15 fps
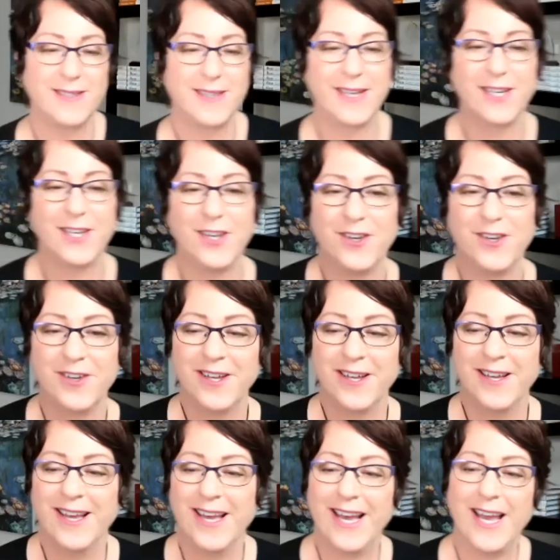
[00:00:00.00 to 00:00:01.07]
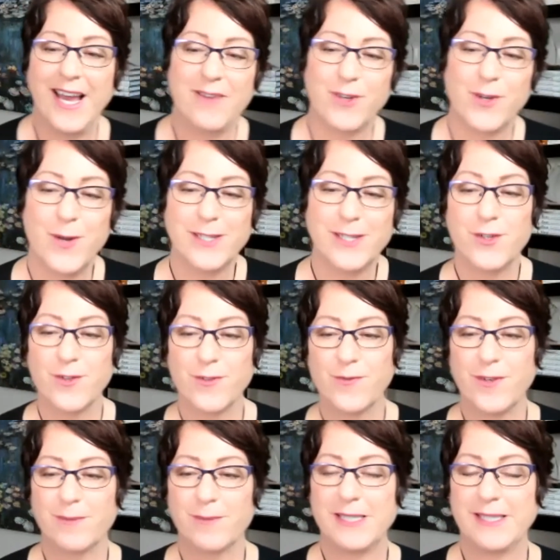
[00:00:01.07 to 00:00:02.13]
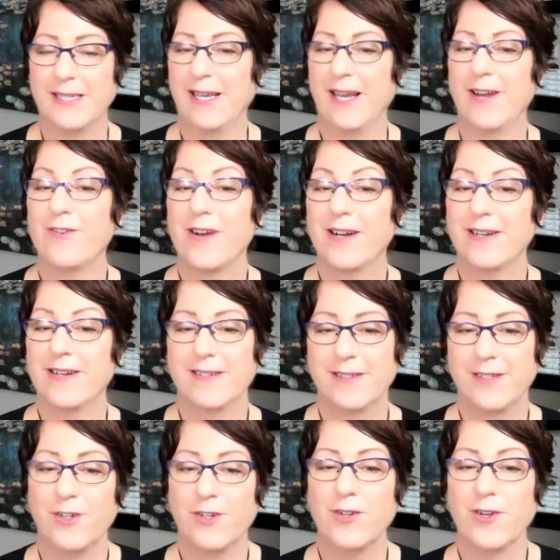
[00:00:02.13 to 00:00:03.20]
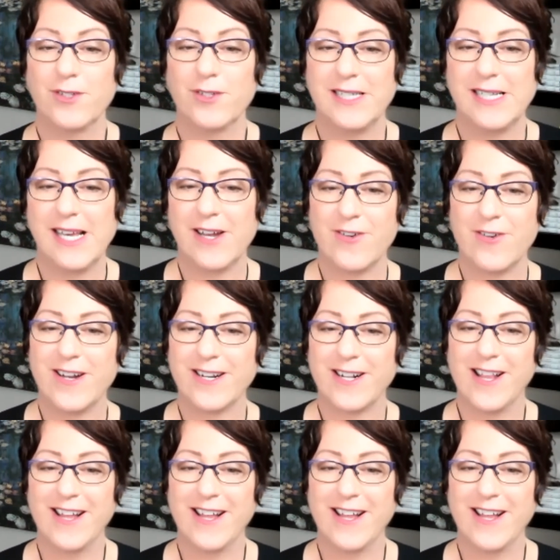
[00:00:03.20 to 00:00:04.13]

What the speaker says: thank you. I have a question from Sierra. You know Sierra Clark.